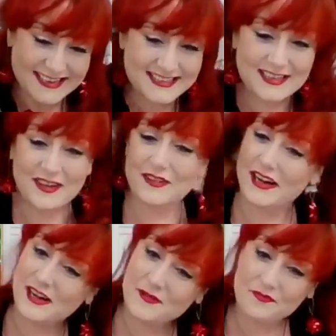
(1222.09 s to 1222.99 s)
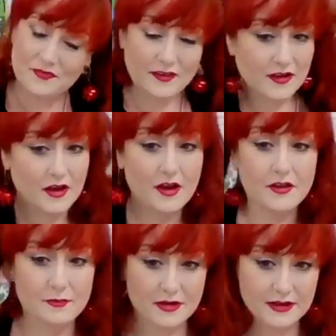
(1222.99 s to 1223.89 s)
So All
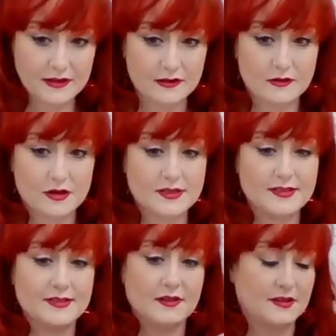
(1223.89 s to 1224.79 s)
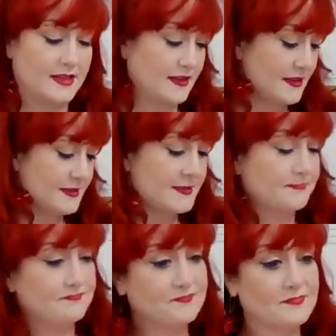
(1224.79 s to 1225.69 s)
the Pretty Little Horses goes like this.